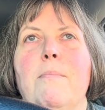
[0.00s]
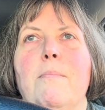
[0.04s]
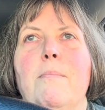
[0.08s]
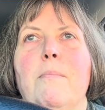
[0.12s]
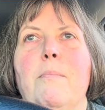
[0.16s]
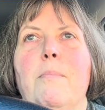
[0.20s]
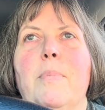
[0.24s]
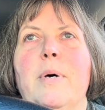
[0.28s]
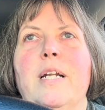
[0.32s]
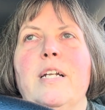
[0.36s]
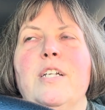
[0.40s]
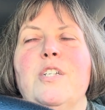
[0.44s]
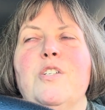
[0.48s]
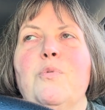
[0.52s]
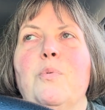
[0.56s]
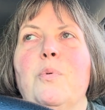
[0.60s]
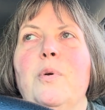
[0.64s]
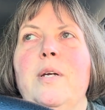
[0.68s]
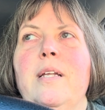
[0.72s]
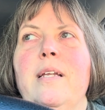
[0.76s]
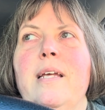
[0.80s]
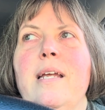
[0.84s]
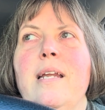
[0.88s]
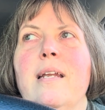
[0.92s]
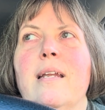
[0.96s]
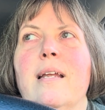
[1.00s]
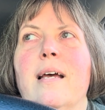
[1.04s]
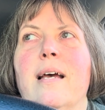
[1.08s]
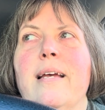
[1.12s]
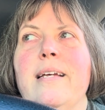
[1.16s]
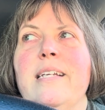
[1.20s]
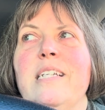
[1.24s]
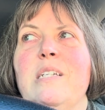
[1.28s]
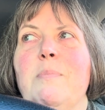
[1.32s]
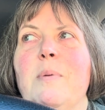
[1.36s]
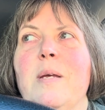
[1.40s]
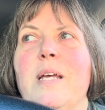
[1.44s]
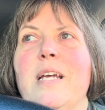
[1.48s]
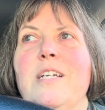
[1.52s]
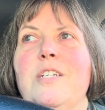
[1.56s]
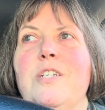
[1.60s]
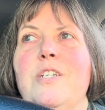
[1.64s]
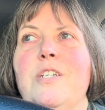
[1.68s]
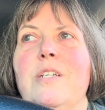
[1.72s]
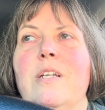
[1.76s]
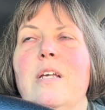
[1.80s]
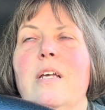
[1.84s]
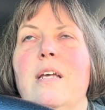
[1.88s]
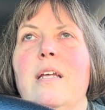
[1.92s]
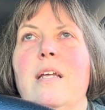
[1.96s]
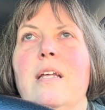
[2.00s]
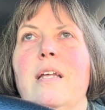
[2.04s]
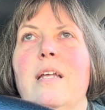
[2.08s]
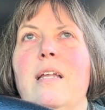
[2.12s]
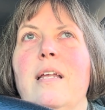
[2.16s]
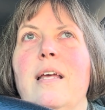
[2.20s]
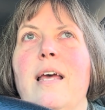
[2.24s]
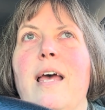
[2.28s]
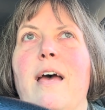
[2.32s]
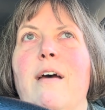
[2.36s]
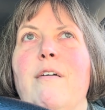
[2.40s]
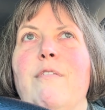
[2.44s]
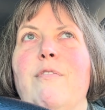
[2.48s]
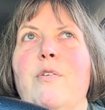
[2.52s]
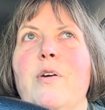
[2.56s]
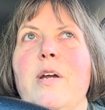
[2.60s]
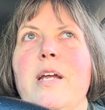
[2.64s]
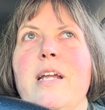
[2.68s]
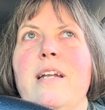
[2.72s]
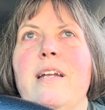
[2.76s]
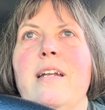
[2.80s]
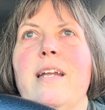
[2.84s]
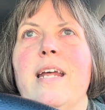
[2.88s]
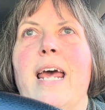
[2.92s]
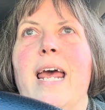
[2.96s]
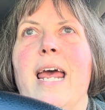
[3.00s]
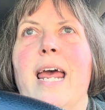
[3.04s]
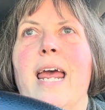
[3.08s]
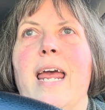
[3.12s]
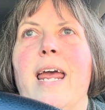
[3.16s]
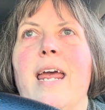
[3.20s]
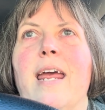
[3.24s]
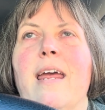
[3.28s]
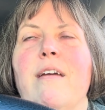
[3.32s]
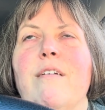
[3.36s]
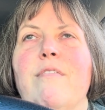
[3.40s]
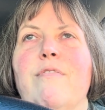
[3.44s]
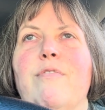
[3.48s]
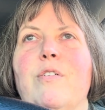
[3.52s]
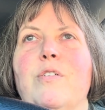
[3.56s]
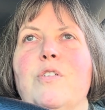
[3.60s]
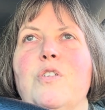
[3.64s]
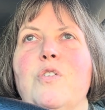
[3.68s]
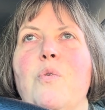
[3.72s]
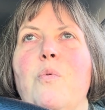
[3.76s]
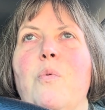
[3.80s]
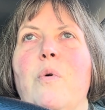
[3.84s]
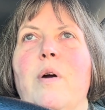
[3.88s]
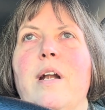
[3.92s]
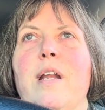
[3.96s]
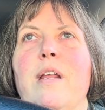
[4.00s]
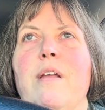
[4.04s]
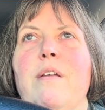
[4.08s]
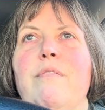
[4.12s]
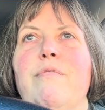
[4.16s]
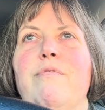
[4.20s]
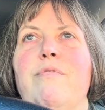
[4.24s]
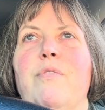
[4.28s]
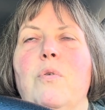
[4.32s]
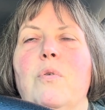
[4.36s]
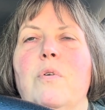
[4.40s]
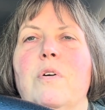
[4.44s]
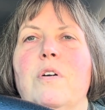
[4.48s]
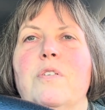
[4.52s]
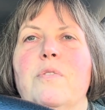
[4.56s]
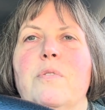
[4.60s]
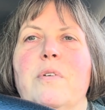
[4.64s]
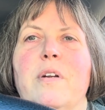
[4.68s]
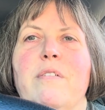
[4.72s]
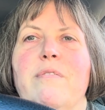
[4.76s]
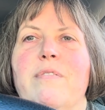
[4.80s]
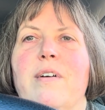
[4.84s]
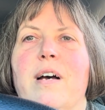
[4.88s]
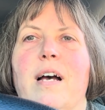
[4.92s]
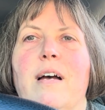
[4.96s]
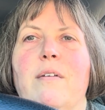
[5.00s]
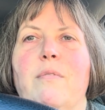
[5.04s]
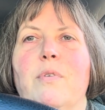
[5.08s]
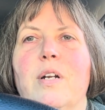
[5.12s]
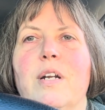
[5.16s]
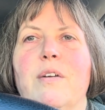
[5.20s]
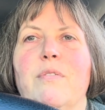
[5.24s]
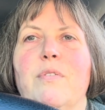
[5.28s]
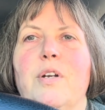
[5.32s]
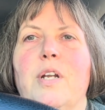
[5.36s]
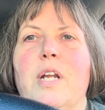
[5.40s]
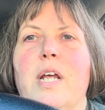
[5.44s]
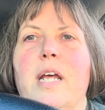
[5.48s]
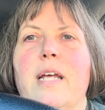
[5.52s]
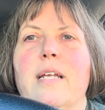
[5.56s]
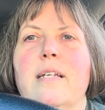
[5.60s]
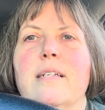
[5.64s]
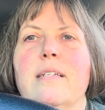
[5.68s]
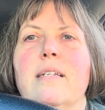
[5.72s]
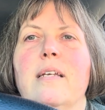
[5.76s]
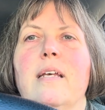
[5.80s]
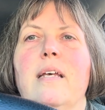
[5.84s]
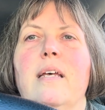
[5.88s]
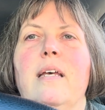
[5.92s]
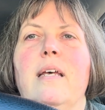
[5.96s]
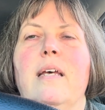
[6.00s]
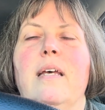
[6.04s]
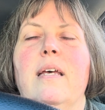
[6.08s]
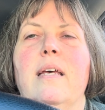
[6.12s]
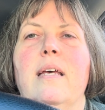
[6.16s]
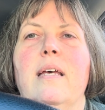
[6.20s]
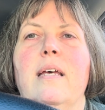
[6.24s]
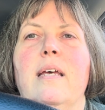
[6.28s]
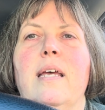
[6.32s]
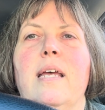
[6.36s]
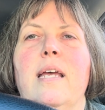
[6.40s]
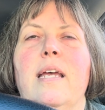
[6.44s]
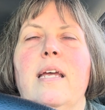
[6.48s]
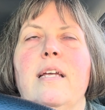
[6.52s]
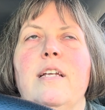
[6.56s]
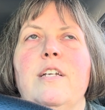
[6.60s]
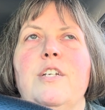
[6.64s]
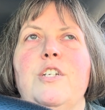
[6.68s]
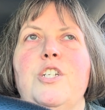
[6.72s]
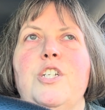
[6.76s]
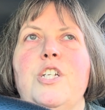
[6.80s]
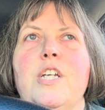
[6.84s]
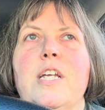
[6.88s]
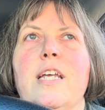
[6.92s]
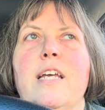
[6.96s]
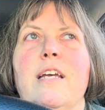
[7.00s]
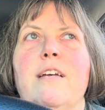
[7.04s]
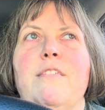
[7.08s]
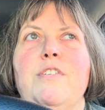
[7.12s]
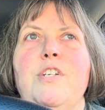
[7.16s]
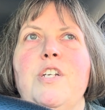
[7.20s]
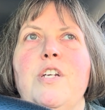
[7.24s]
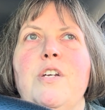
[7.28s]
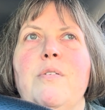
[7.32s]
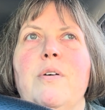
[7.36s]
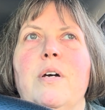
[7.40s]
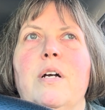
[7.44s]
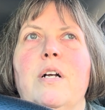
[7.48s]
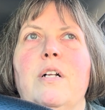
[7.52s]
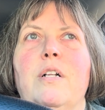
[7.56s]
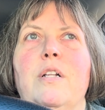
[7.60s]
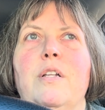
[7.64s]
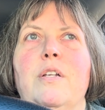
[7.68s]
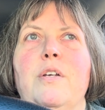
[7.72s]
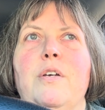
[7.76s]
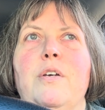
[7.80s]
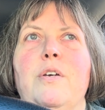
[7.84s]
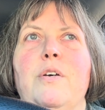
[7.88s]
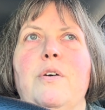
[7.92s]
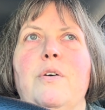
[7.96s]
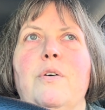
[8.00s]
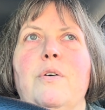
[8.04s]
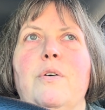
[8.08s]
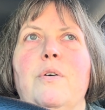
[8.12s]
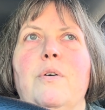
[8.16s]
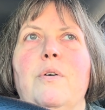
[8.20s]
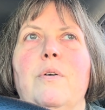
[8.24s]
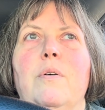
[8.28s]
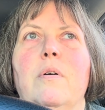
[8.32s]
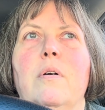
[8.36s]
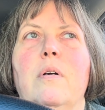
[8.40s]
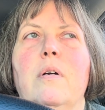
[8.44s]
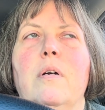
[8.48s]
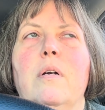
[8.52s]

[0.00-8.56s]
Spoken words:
but it's really nice because every day for 24, 25, whatever days, she gives you a clue,